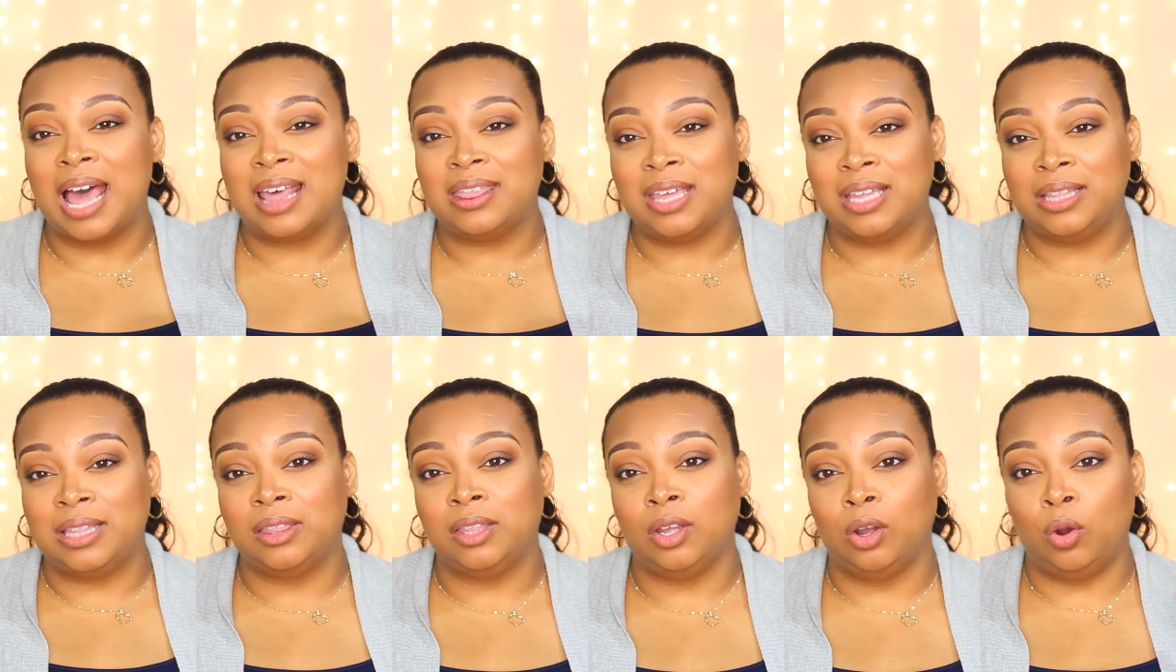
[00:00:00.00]
I
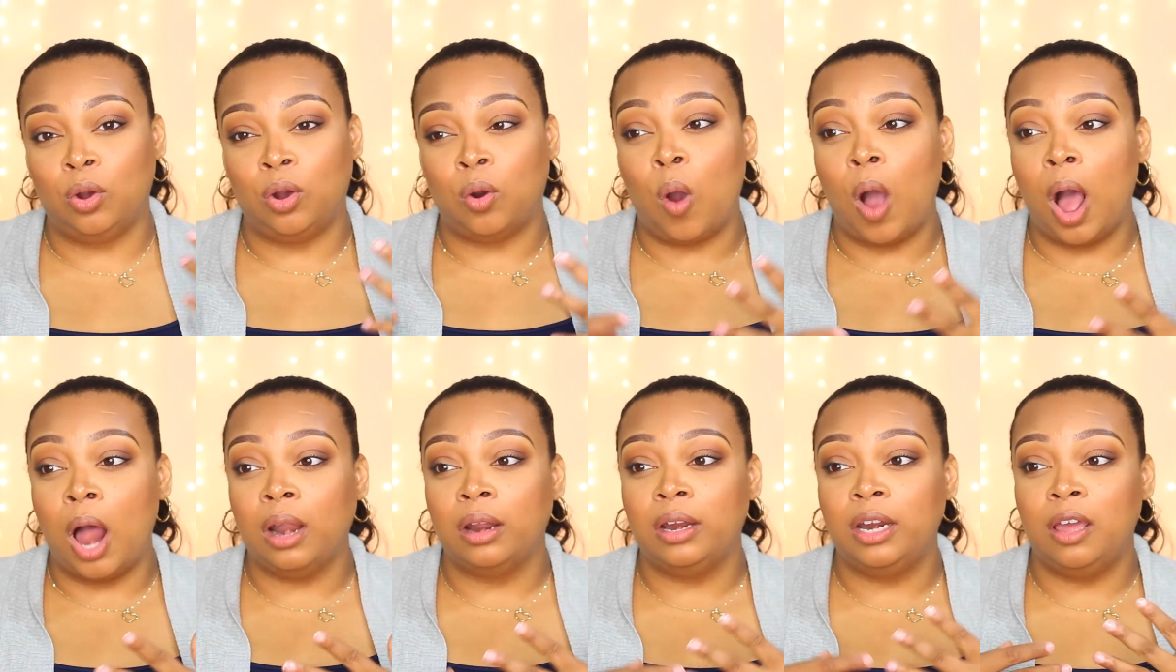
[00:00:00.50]
think that the
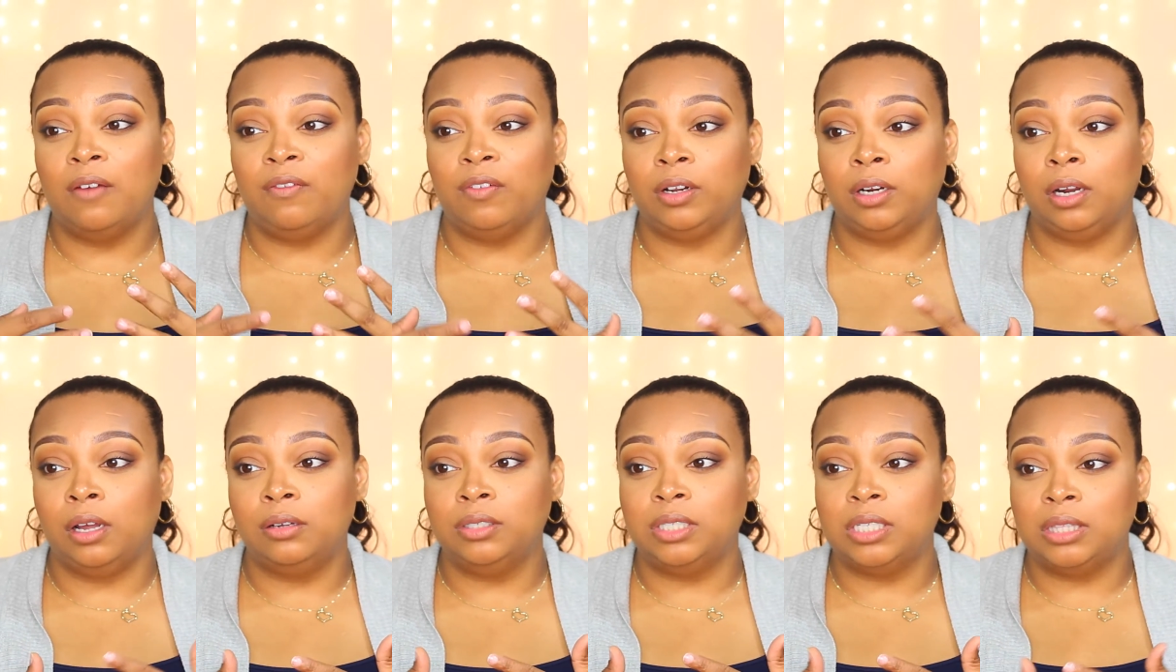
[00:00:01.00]
quality of
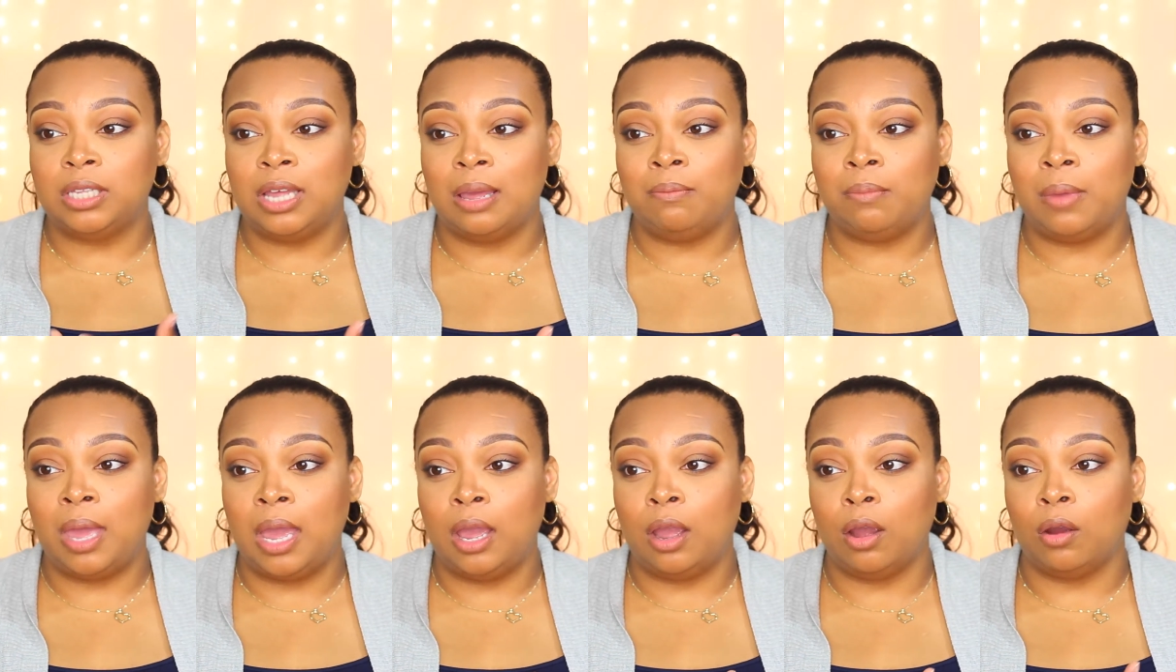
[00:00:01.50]
clothes that they
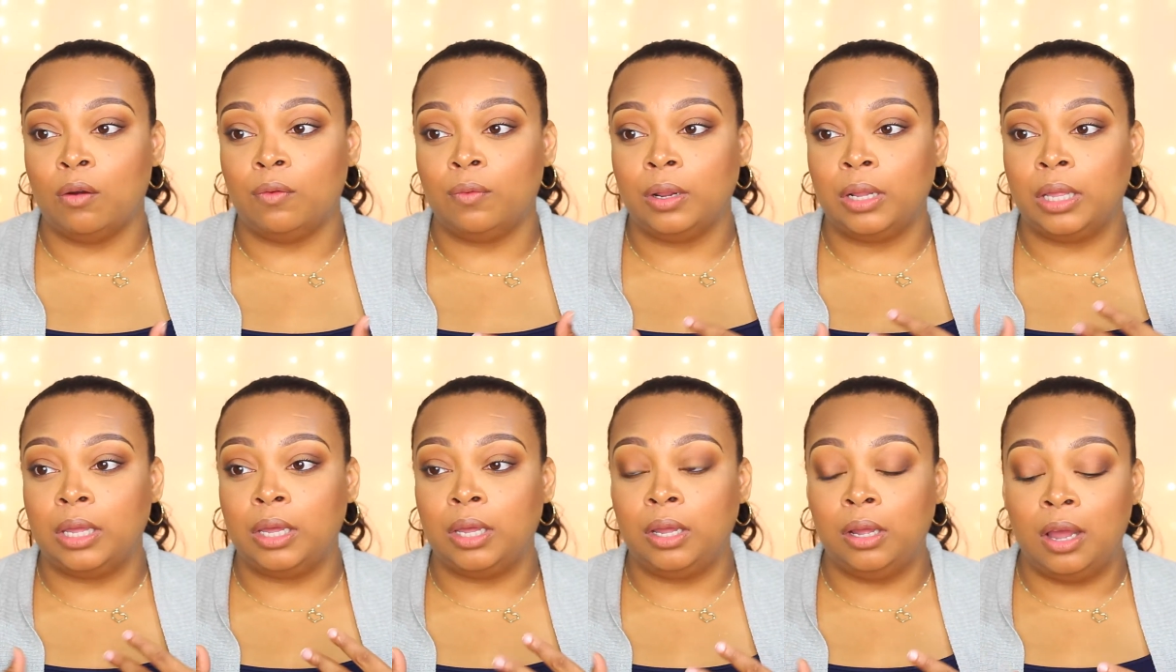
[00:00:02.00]
make are
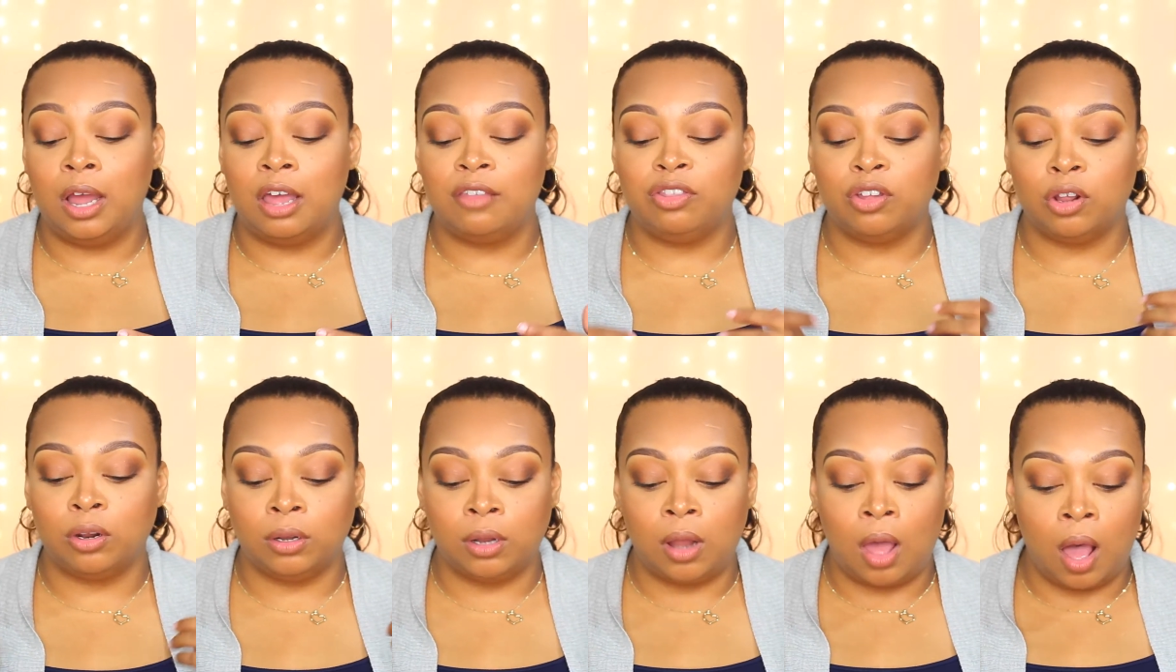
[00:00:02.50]
really good.
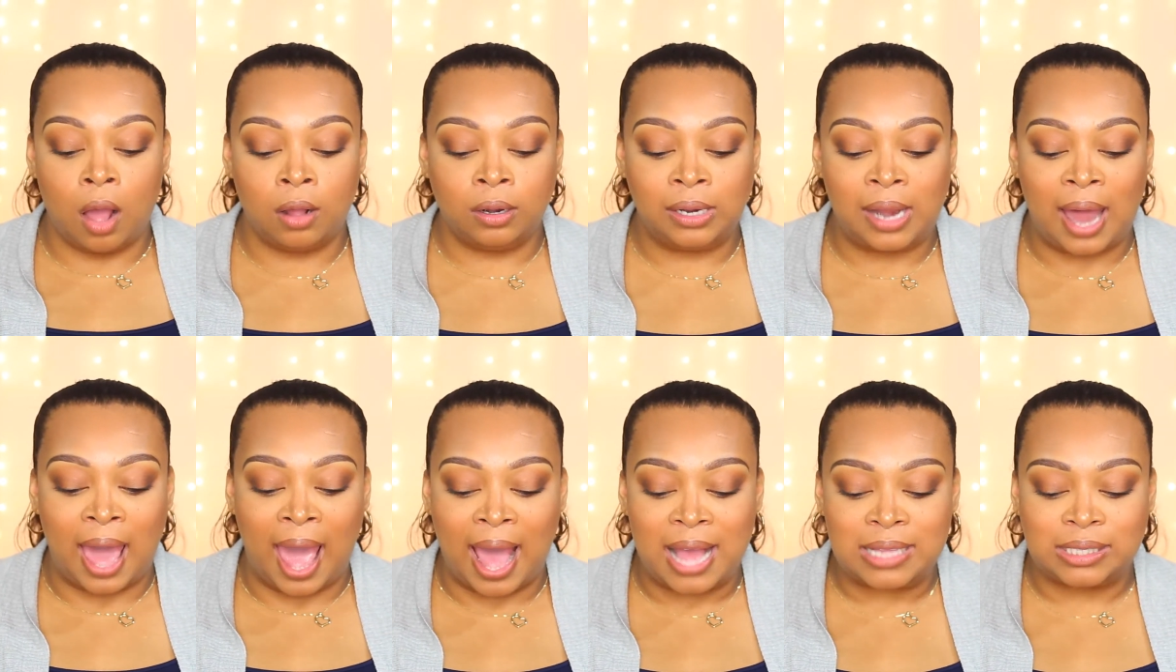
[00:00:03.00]
They're long
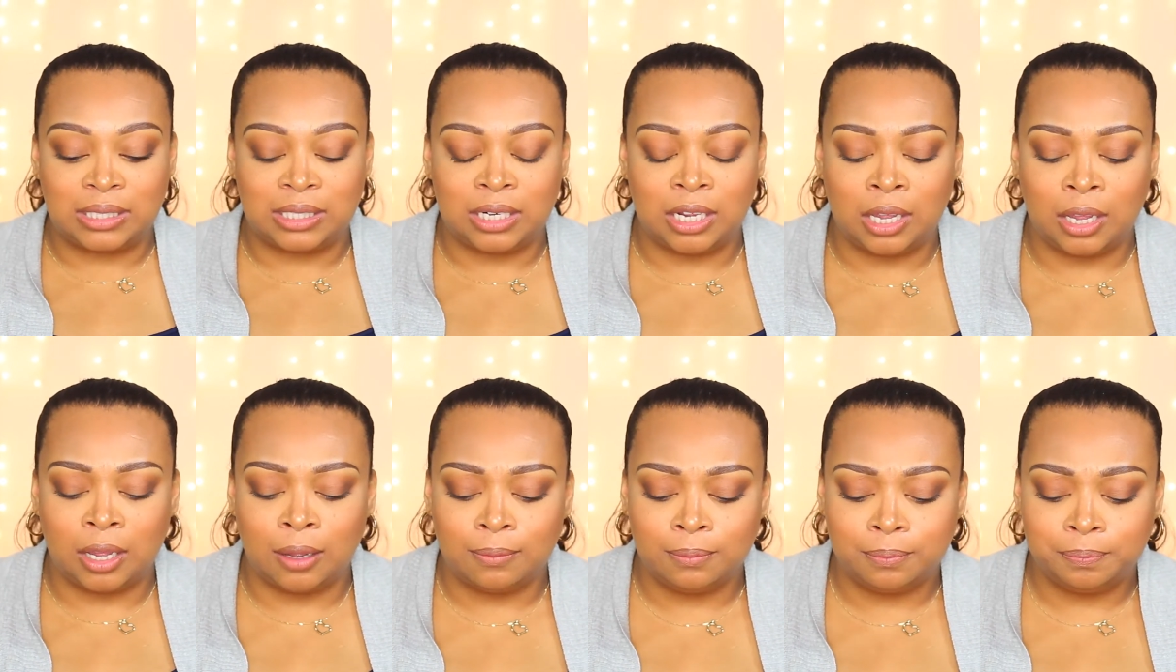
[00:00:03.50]

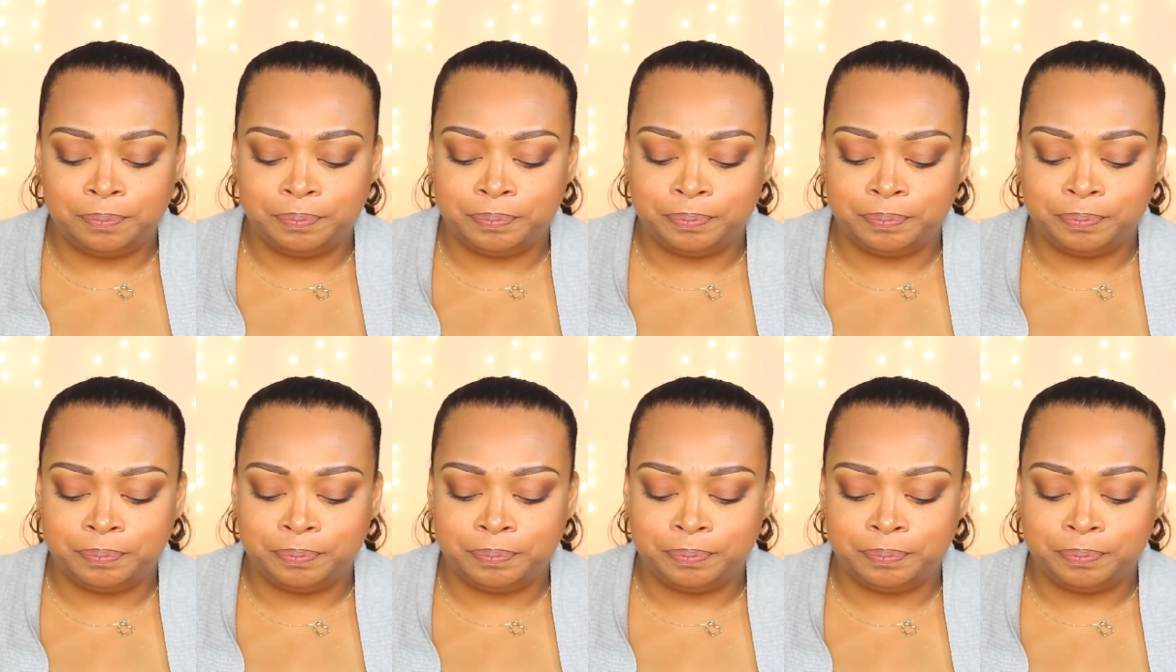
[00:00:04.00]
lasting.